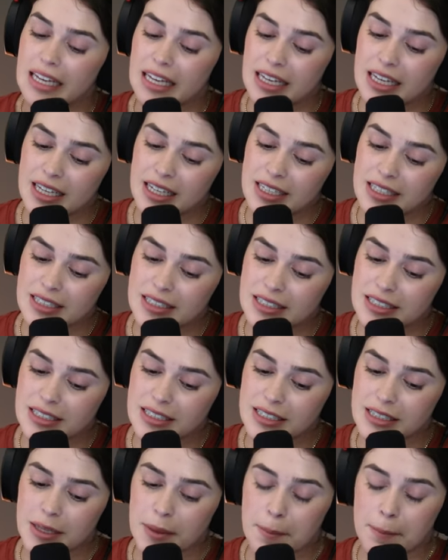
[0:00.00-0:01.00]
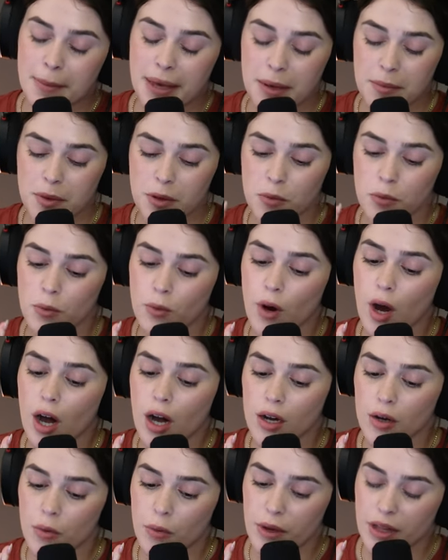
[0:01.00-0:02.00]
is maybe
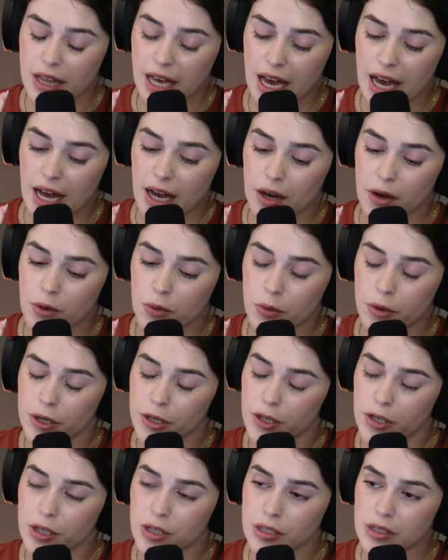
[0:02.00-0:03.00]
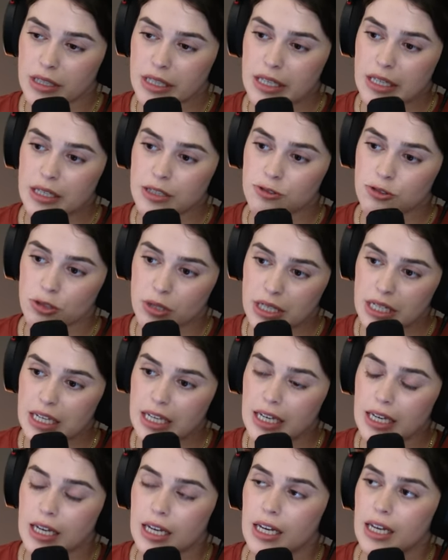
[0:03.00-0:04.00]
wrong with how we're currently
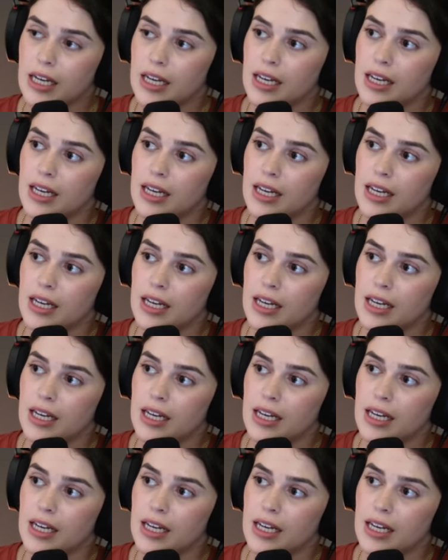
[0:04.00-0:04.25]
treating